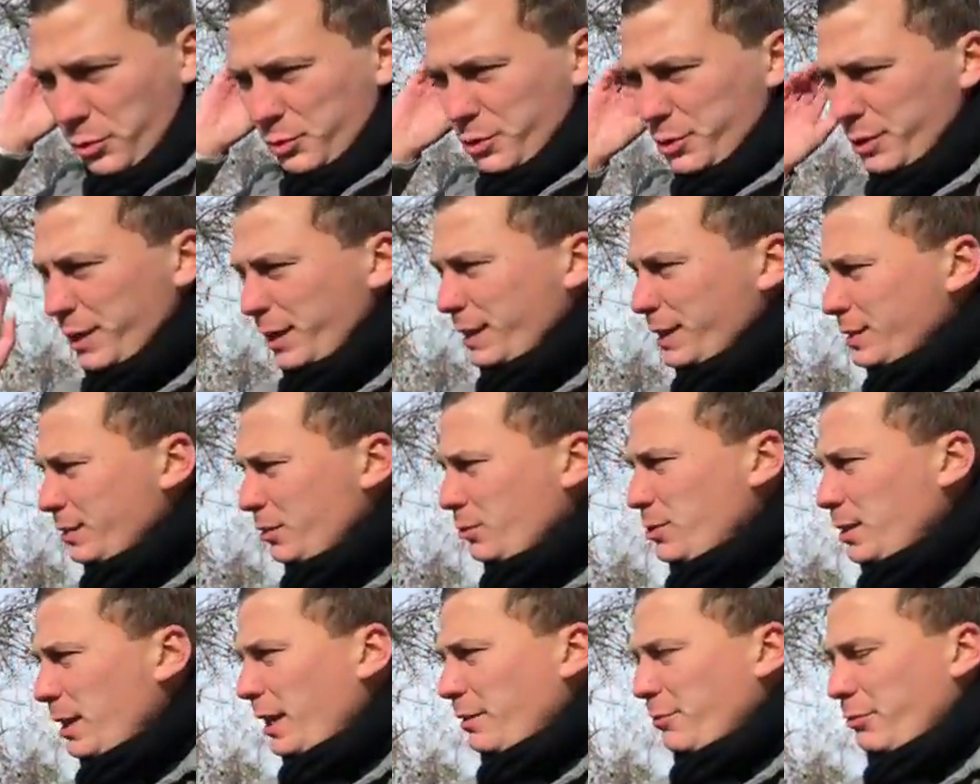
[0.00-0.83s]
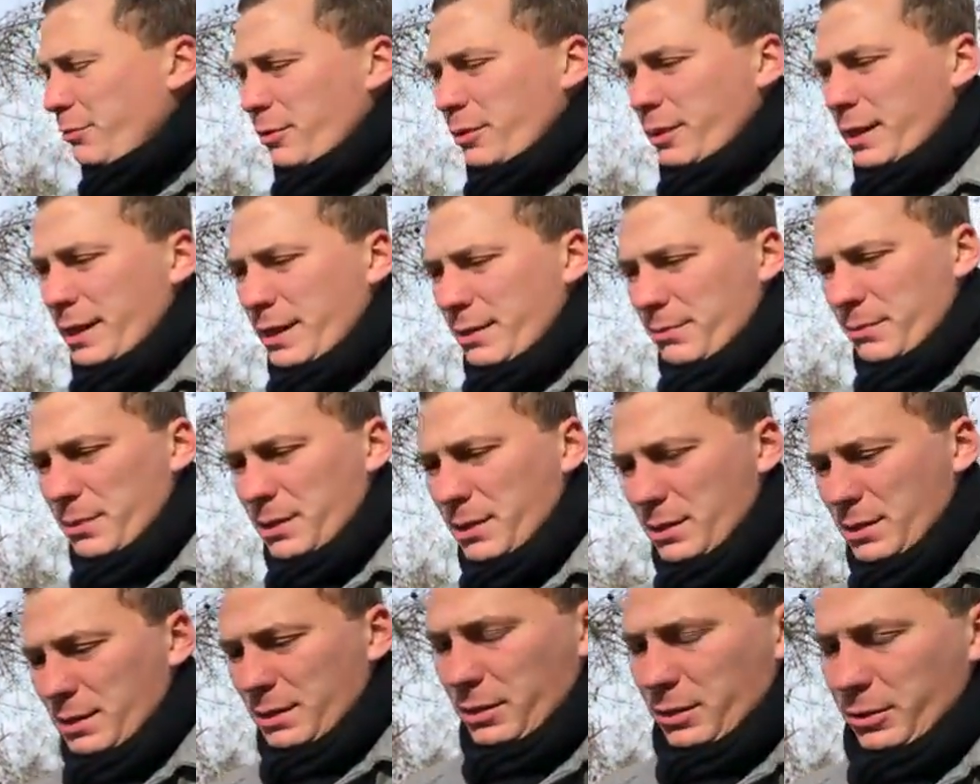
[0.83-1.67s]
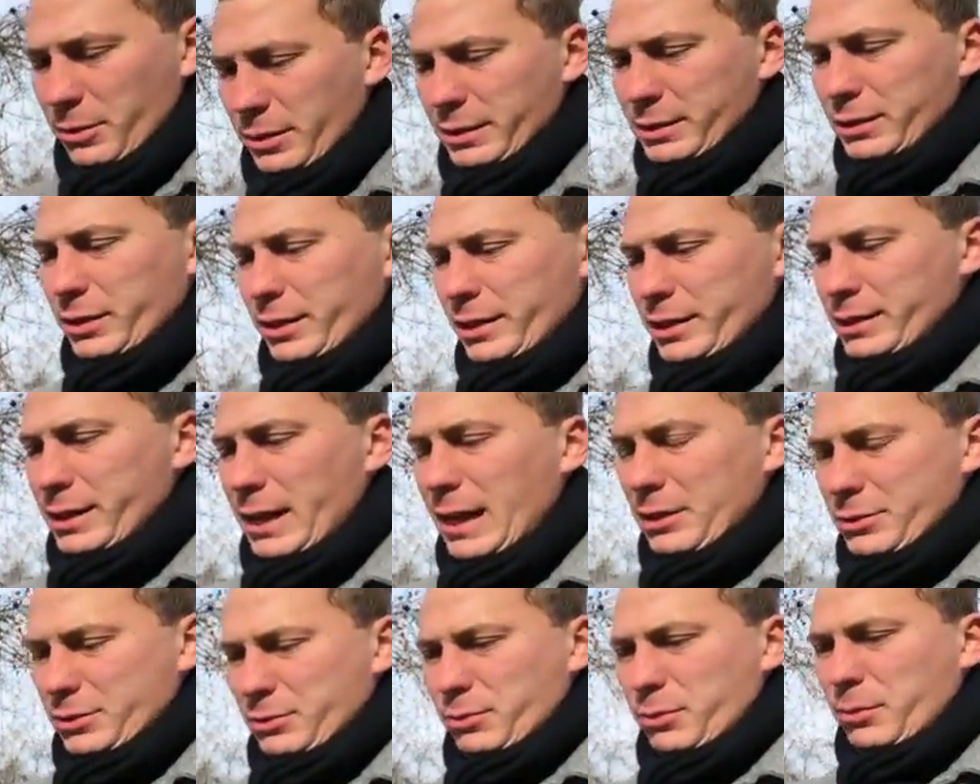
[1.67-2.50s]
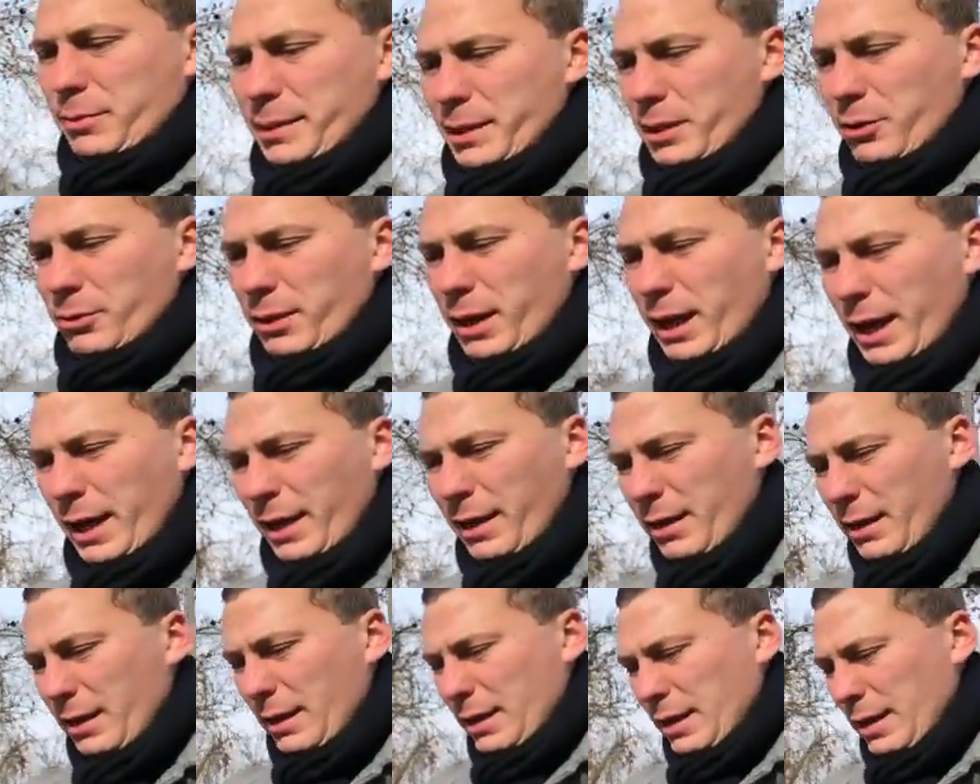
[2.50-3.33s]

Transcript: say it's okay for him, or his, his house will be okay.